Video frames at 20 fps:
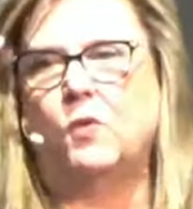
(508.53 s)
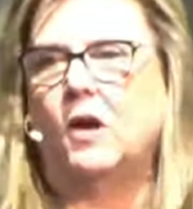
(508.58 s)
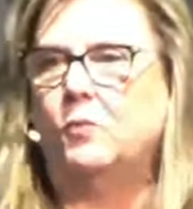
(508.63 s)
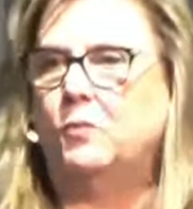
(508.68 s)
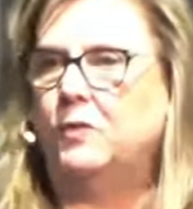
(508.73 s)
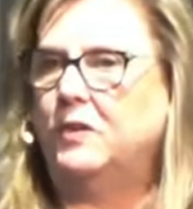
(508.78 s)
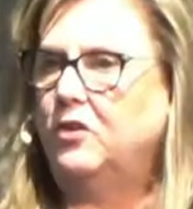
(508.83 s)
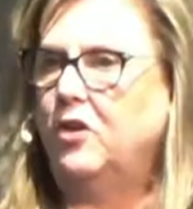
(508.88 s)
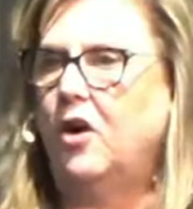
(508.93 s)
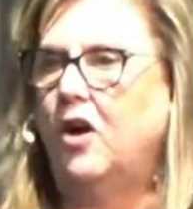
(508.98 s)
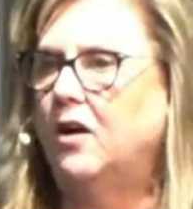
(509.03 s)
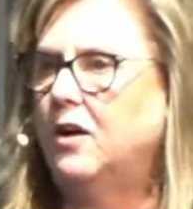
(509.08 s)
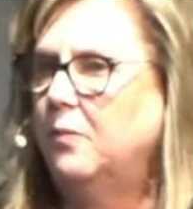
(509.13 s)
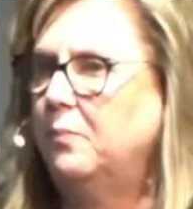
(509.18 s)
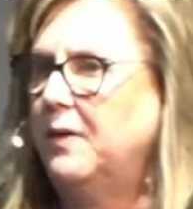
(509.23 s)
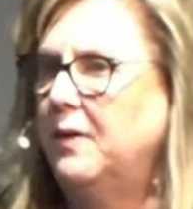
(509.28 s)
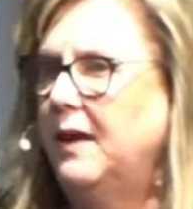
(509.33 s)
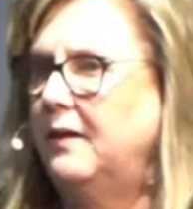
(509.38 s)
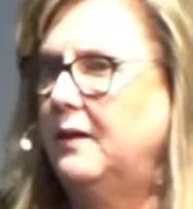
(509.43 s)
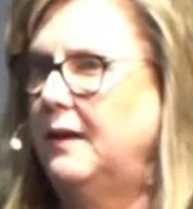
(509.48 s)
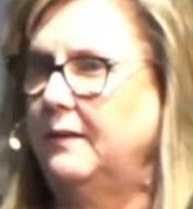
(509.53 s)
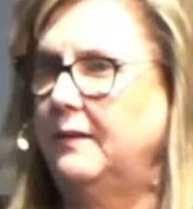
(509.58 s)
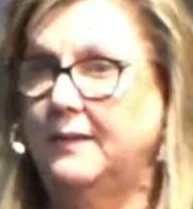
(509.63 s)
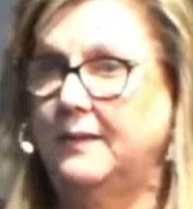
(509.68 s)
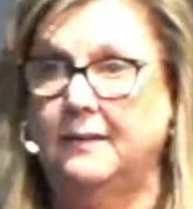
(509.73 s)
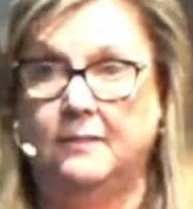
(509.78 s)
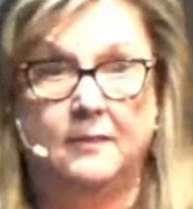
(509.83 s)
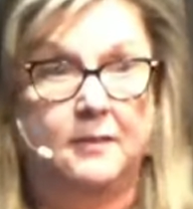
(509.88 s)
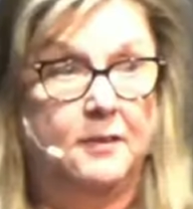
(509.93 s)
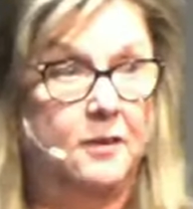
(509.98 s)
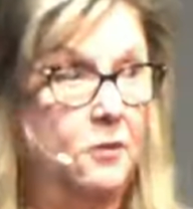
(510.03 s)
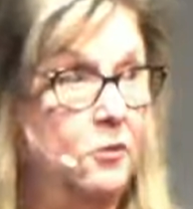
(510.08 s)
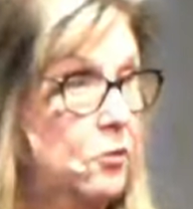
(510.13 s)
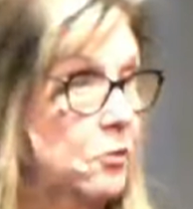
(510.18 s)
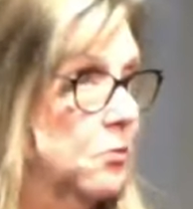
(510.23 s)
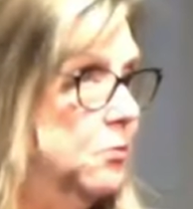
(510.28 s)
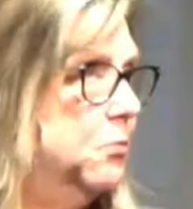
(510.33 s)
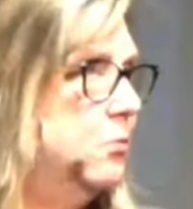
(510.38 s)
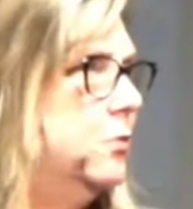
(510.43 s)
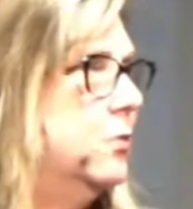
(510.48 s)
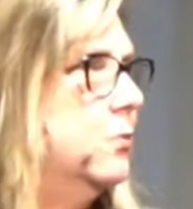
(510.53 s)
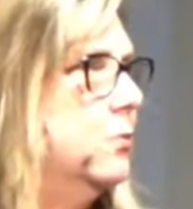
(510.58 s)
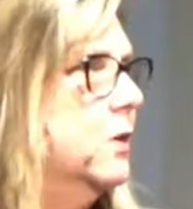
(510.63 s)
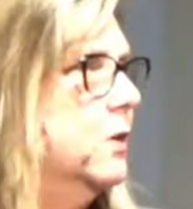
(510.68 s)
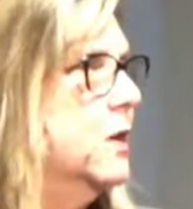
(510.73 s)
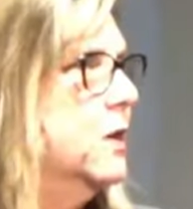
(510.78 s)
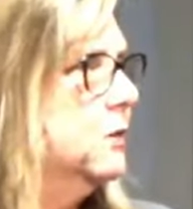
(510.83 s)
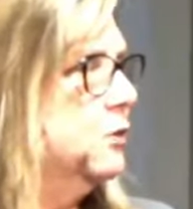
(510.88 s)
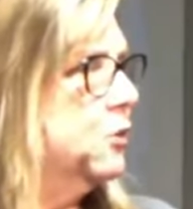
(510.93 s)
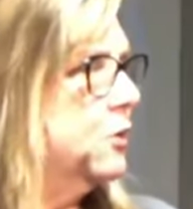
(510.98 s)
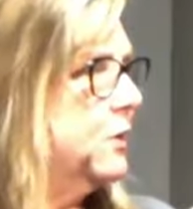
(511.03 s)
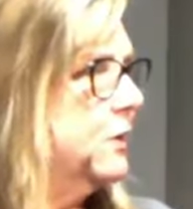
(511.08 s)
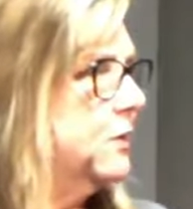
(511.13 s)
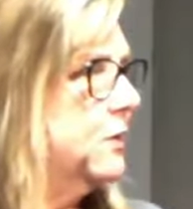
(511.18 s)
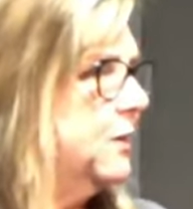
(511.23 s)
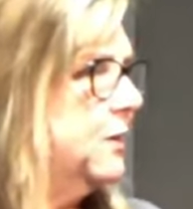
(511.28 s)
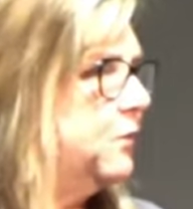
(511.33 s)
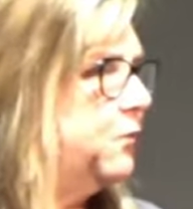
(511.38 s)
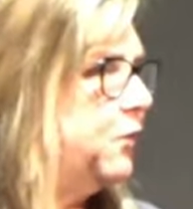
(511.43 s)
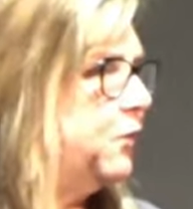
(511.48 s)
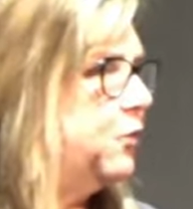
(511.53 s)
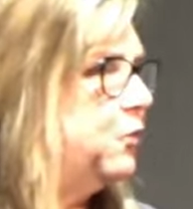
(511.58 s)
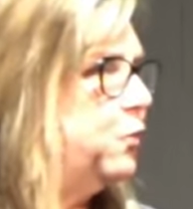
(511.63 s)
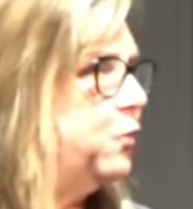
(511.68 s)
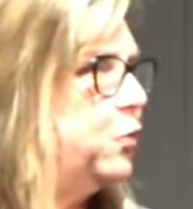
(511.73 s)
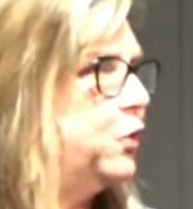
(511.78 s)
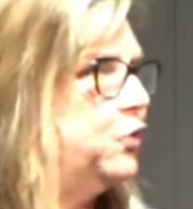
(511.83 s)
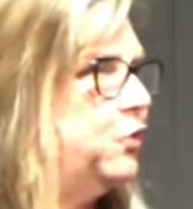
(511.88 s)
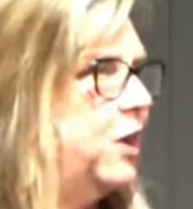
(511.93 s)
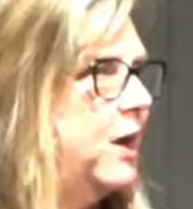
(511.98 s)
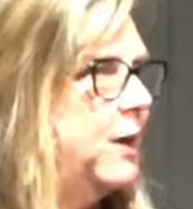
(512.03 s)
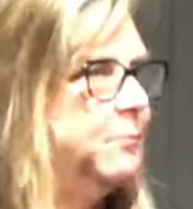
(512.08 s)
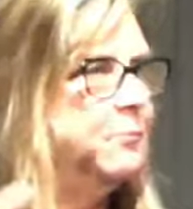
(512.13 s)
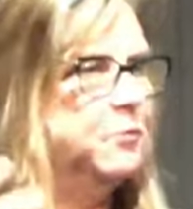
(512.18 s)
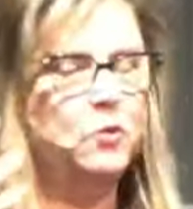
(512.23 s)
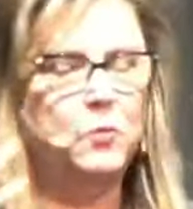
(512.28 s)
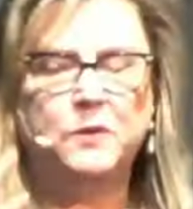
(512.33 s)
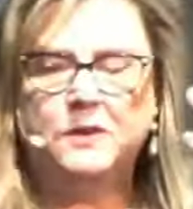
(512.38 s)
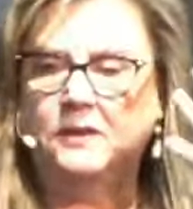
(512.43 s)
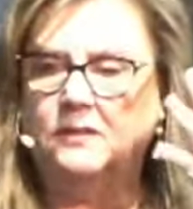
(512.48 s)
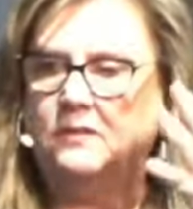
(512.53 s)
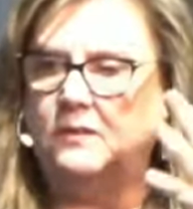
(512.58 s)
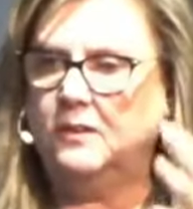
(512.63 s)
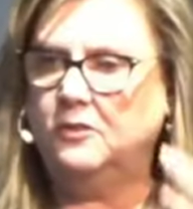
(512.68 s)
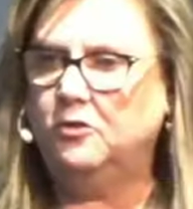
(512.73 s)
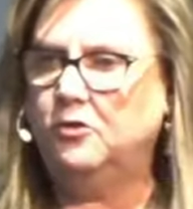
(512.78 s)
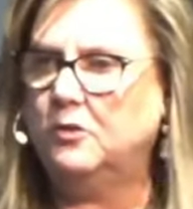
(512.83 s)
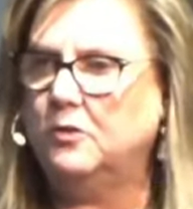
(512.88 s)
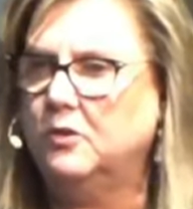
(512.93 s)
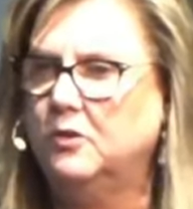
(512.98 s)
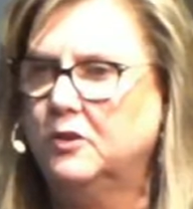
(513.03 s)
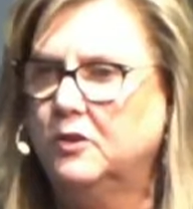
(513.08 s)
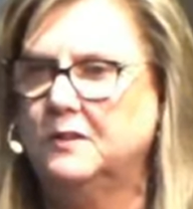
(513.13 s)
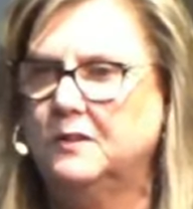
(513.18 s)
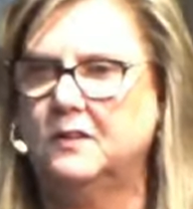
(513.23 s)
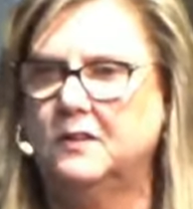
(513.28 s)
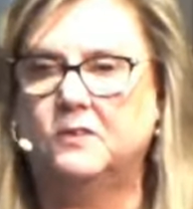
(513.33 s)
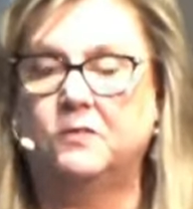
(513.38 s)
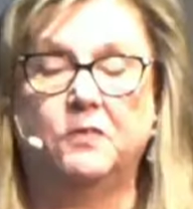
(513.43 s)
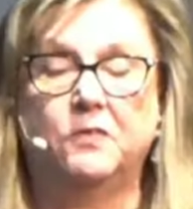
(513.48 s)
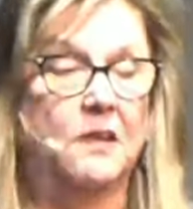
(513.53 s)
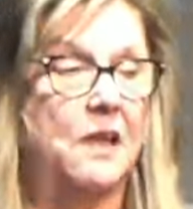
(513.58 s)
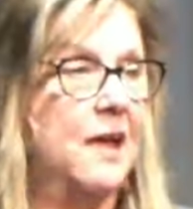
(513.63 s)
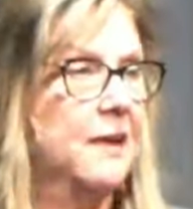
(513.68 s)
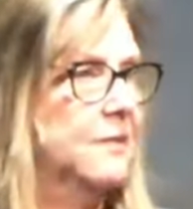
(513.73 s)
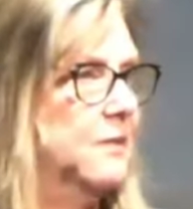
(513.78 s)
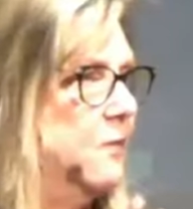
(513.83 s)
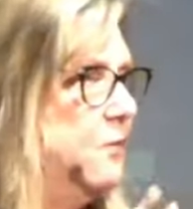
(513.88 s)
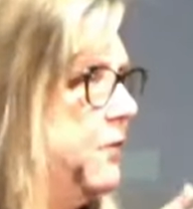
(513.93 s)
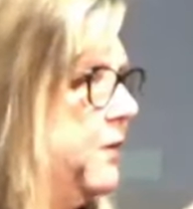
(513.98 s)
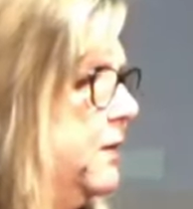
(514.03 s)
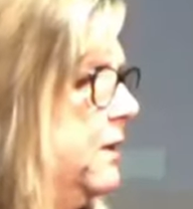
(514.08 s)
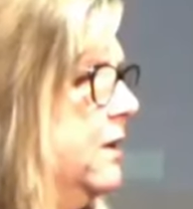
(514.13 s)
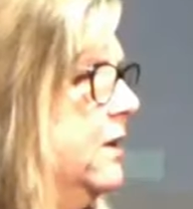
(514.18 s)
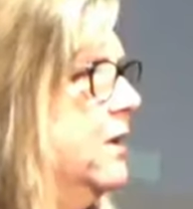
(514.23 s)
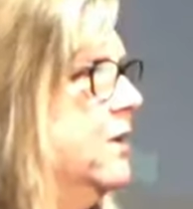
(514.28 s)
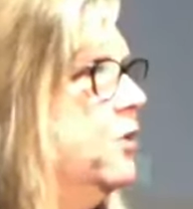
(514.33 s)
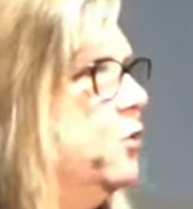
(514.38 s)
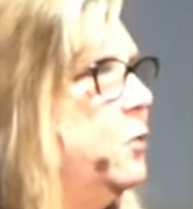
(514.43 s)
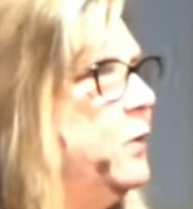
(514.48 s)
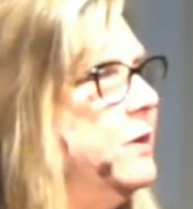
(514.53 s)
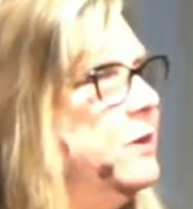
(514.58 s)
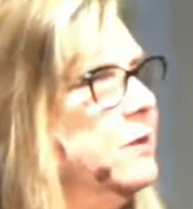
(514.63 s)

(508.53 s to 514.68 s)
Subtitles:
why we talk about and continue to look at these first four chapters. We continue to look at this philosophy. We